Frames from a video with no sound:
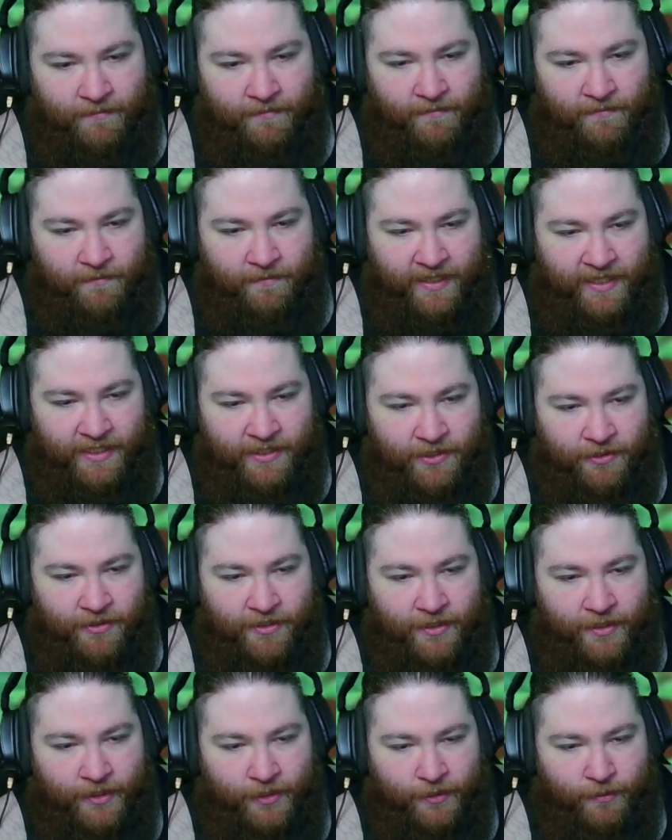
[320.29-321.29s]
to make sure
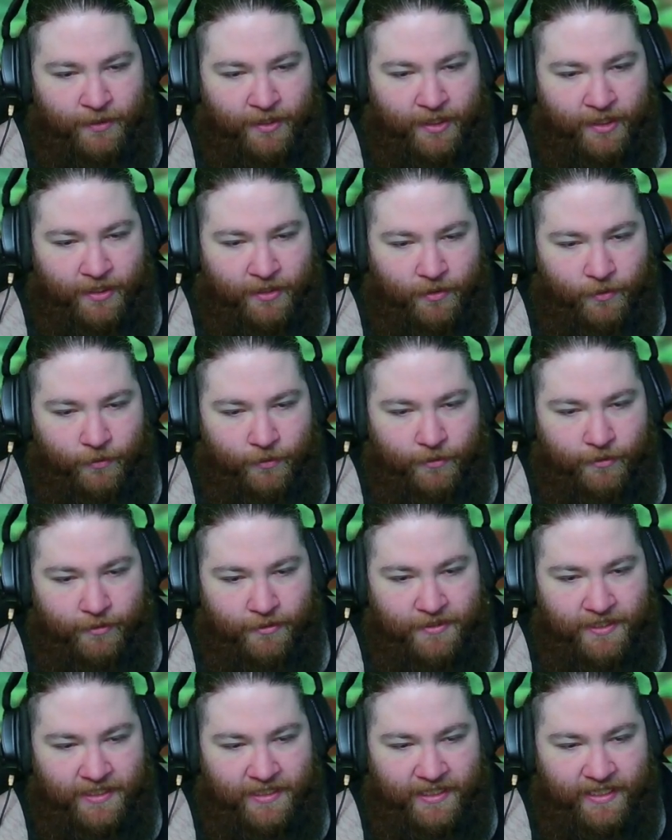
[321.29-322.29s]
you go to one of the
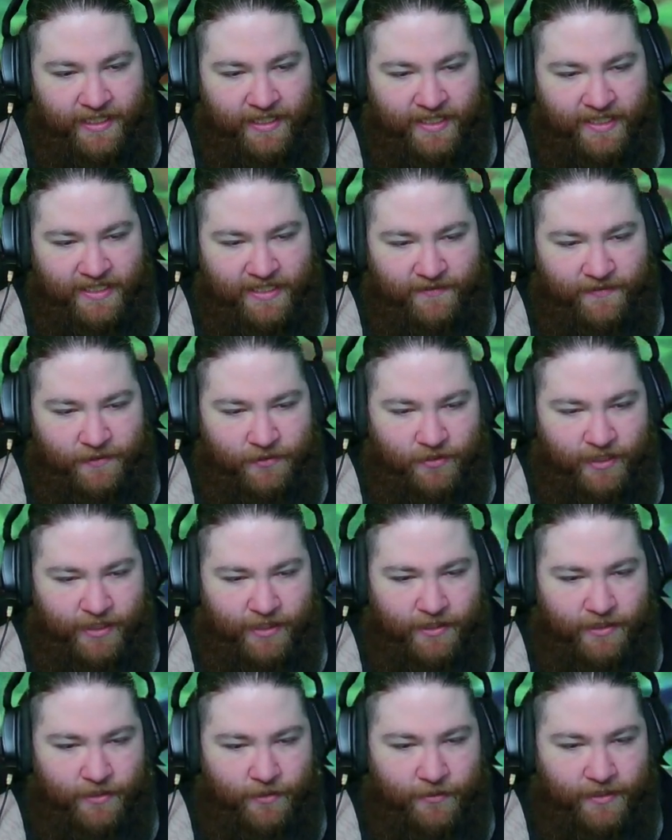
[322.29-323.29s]
corners and dig, because if you try to
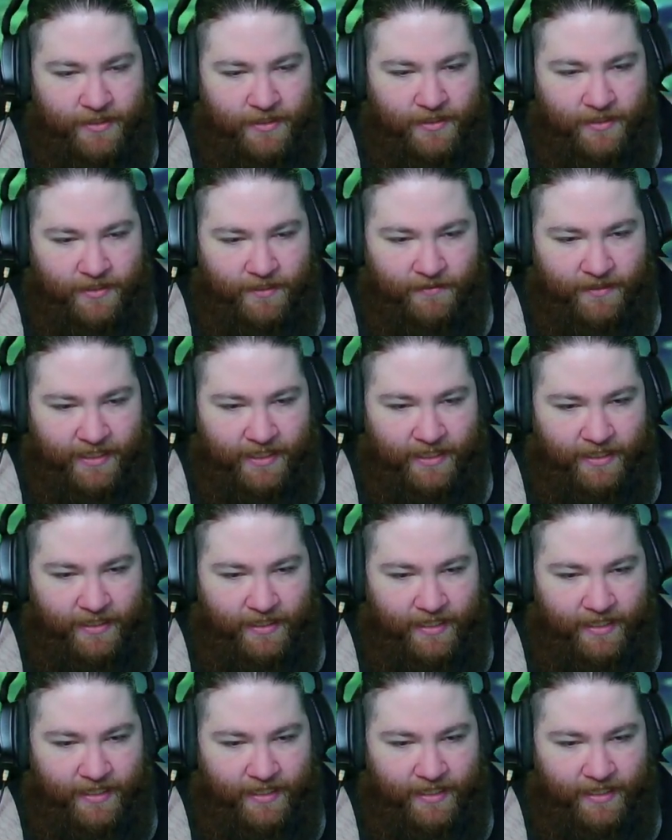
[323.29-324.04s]
do it like